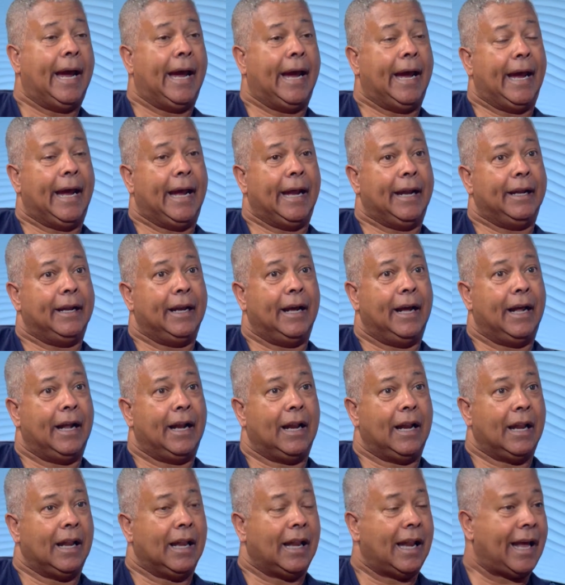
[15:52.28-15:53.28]
And
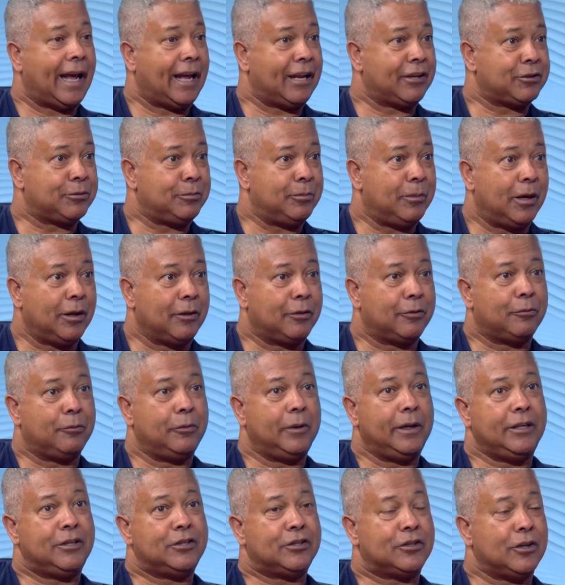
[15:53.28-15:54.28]
last month
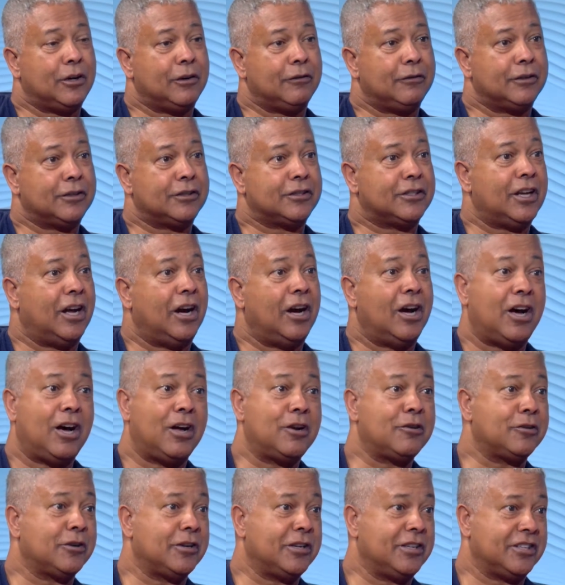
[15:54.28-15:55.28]
we serviced
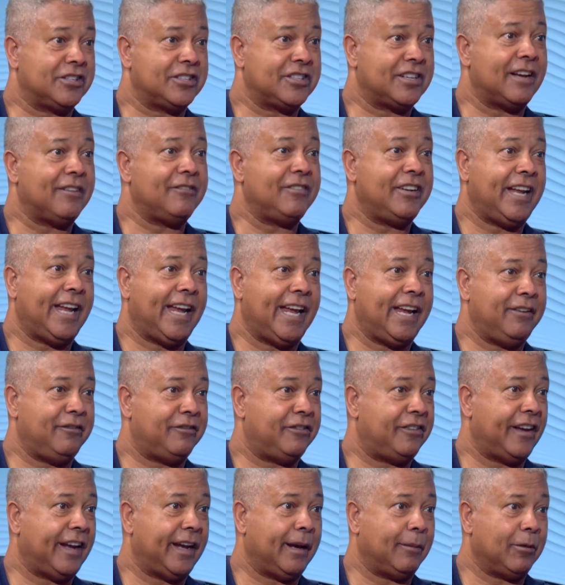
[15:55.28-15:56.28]
178
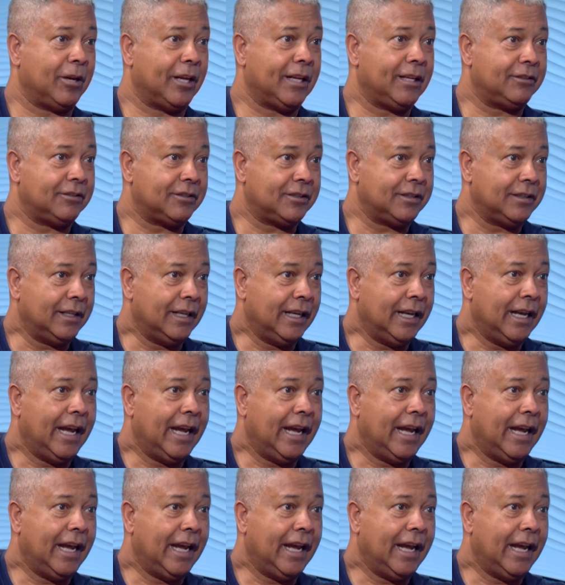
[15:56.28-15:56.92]
families,